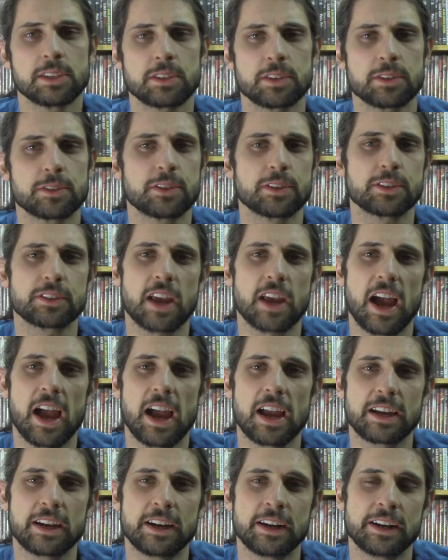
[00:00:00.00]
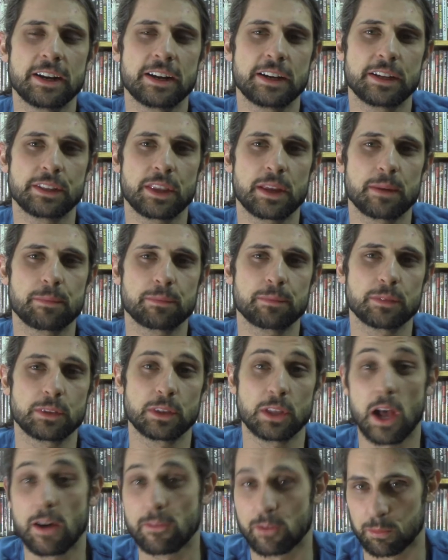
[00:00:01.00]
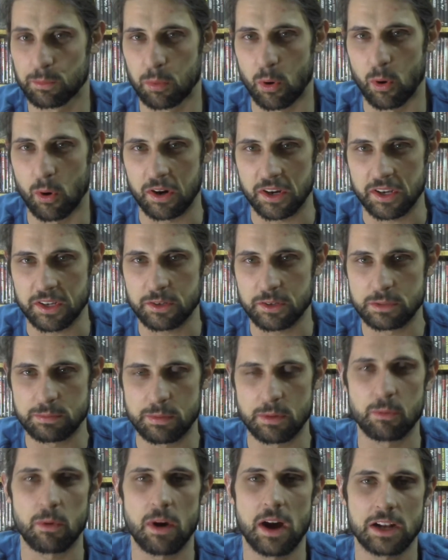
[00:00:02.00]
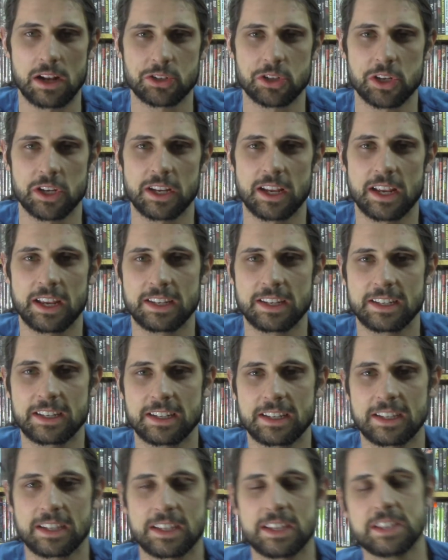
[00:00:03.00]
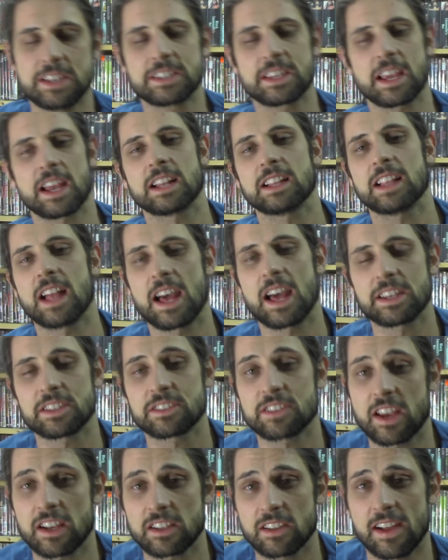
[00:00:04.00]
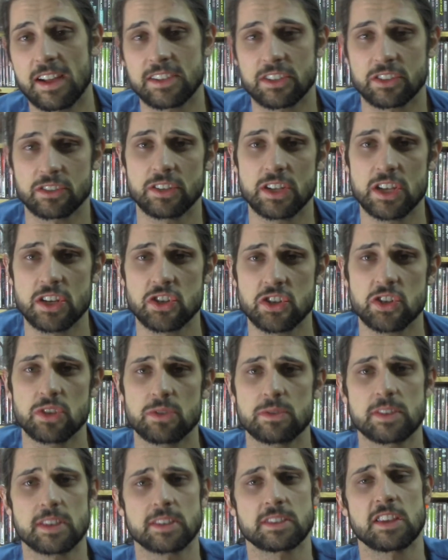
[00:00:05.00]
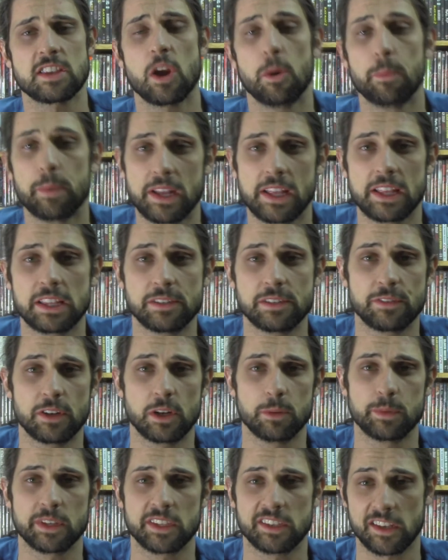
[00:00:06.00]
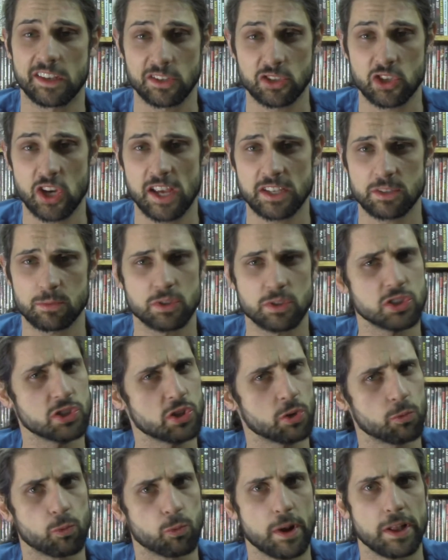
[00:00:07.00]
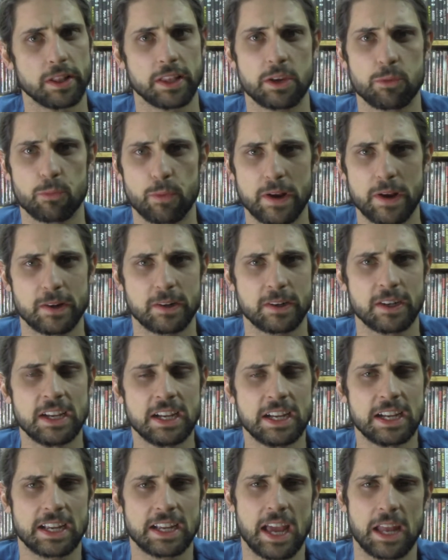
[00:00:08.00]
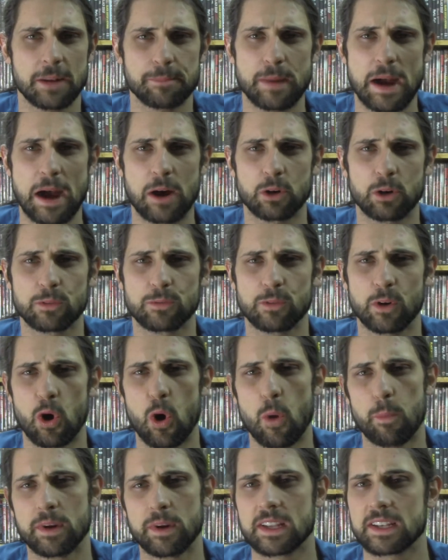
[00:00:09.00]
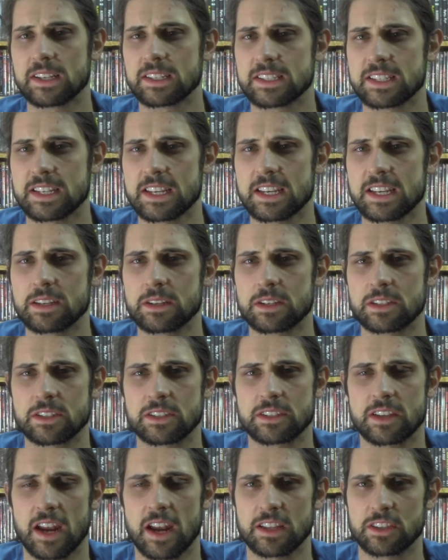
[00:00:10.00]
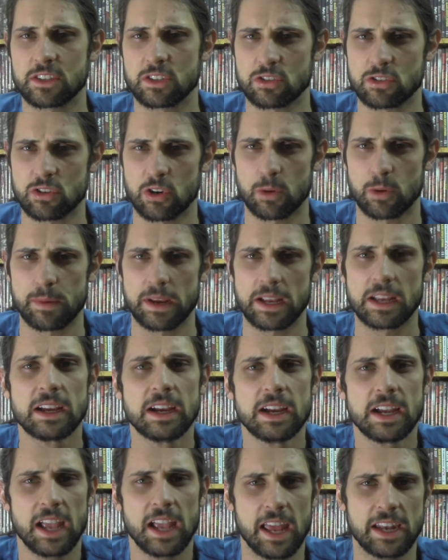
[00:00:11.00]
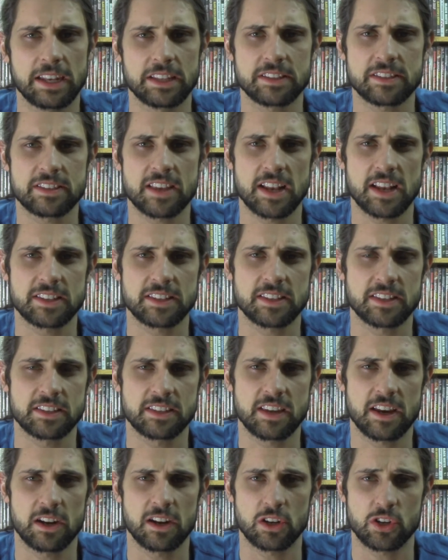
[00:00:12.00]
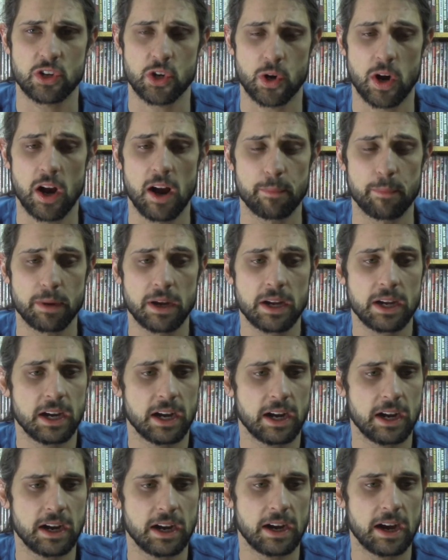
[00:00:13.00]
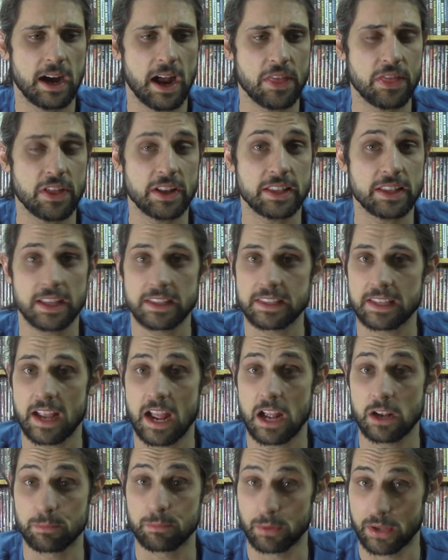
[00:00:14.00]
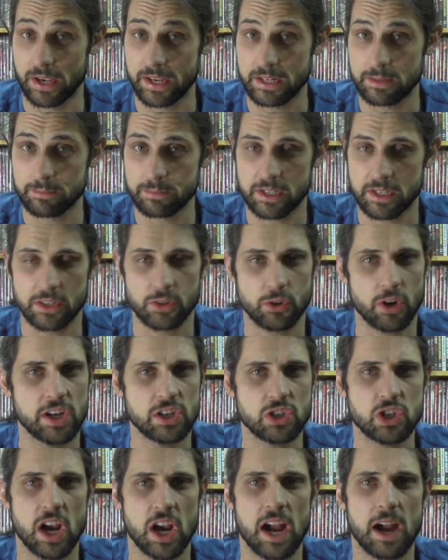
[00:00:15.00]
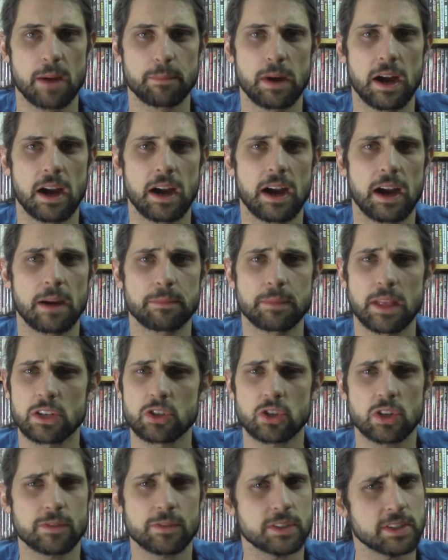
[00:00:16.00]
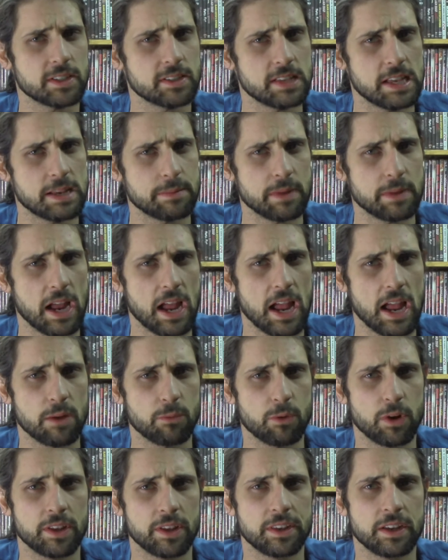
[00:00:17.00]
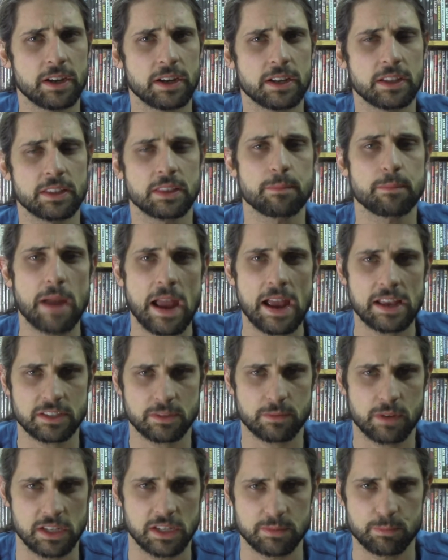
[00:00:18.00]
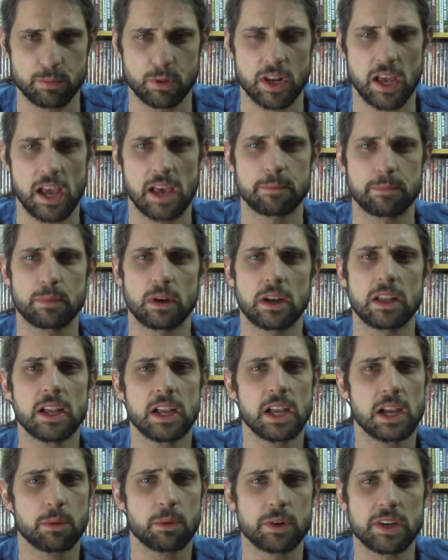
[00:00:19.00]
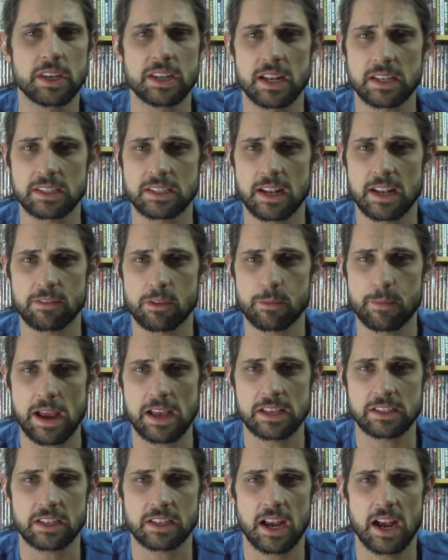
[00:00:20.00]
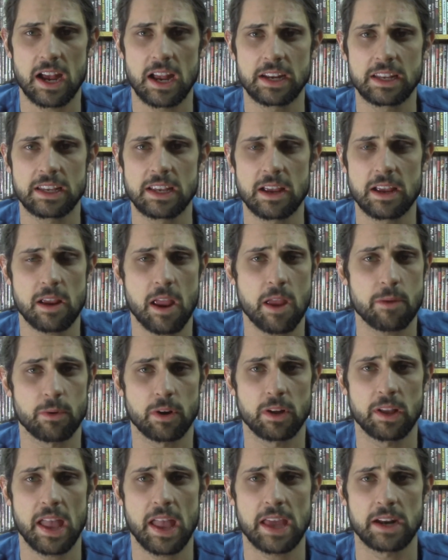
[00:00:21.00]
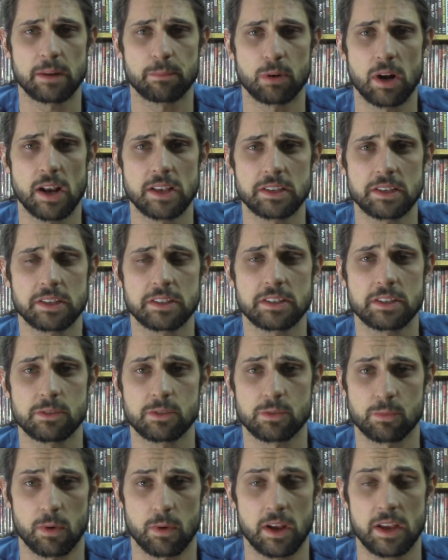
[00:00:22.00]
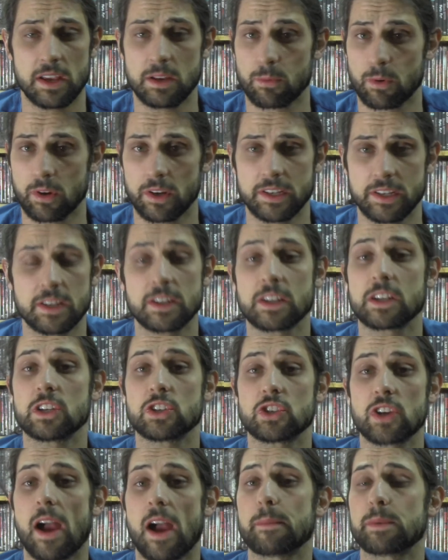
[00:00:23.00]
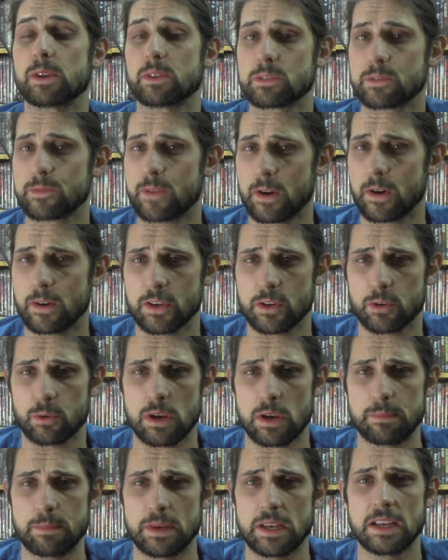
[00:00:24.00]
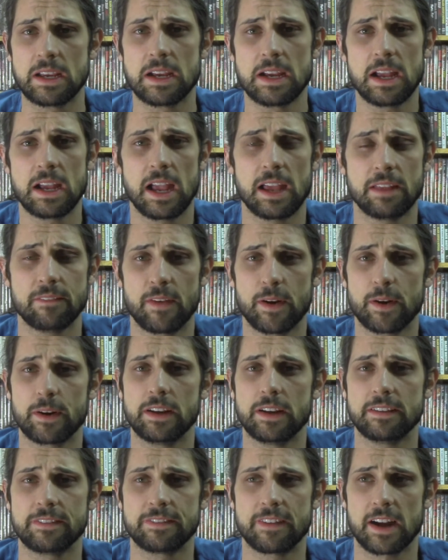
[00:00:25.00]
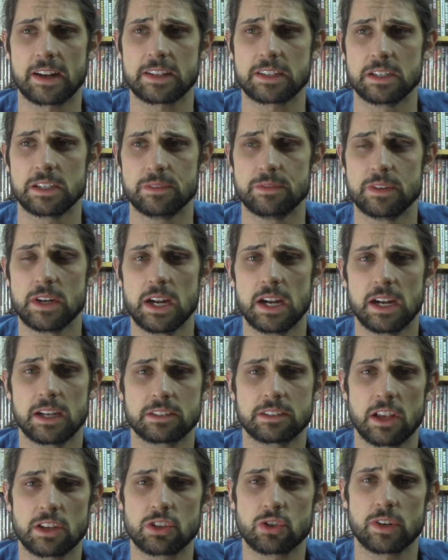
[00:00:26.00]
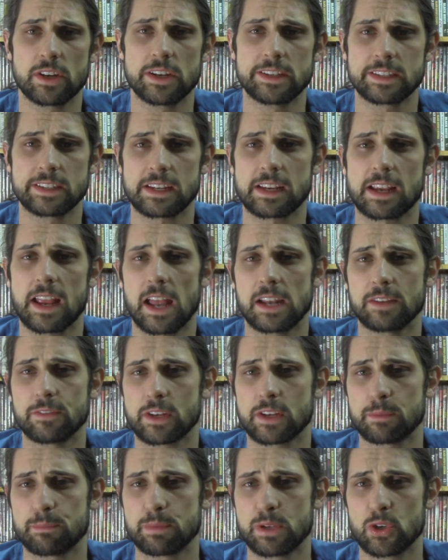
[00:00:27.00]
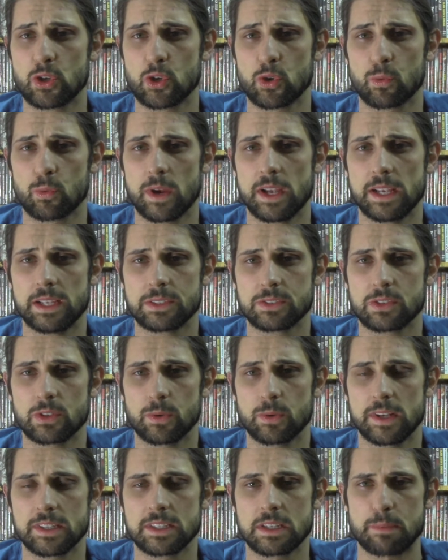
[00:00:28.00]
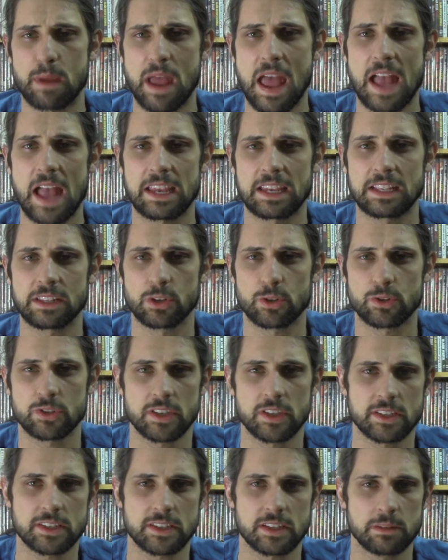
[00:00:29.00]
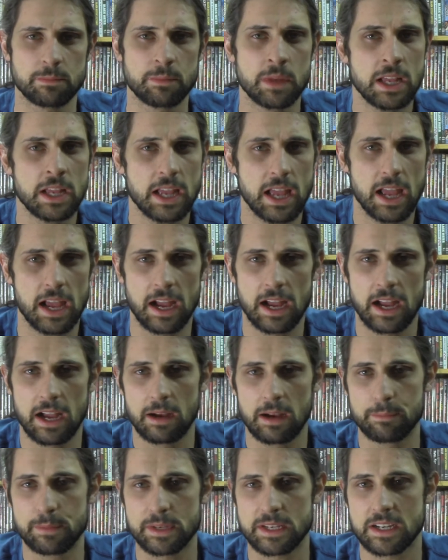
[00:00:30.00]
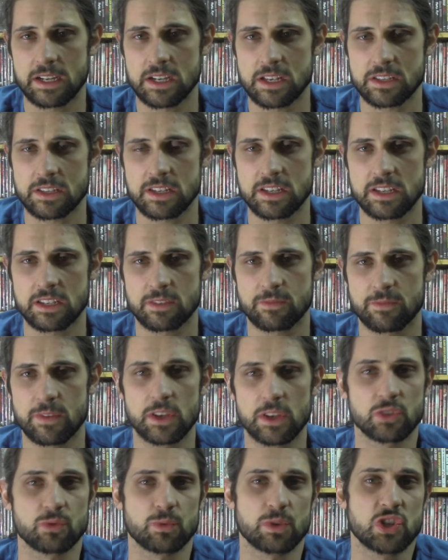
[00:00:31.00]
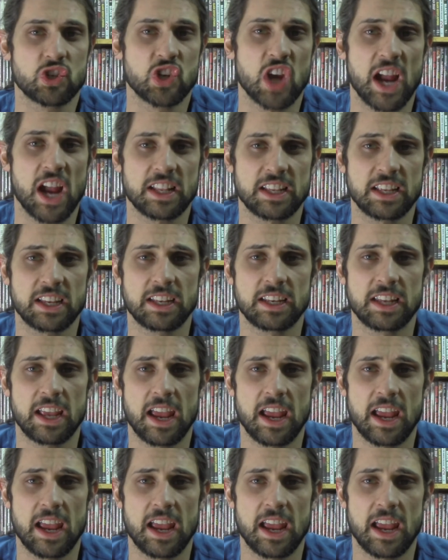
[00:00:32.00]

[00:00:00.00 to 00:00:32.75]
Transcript: so there's this guy named lover boy who's been watching, and uh, he's got a lot of psychological issues, as the opening of the film would suggest, which is a really weird, kind of powerful opening scene. It's just kind of disturbing, and it sets this character up. Uh, I think that the guy who played him did a great job. Uh, I'm not sure if it's the same guy when uh, the mask gets put on, but when he doesn't have the mask on, he, he really had a presence. He was re he really did a good job. He was very creepy and very effective. Essentially, he's a kind of a computer whiz who ends up hacking their system uh, because he's feels rejected,